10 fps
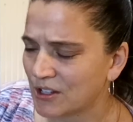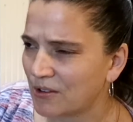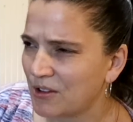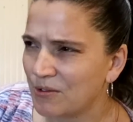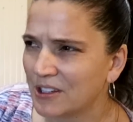
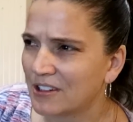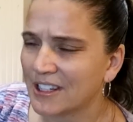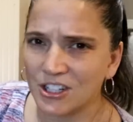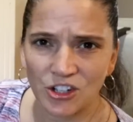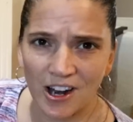So you
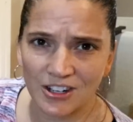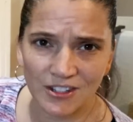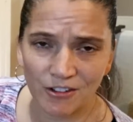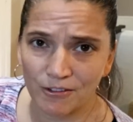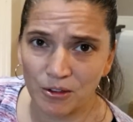literally could turn on
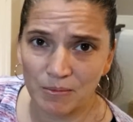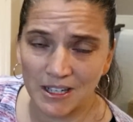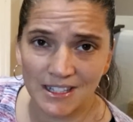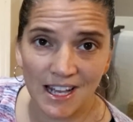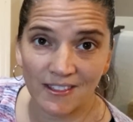just for a few minutes,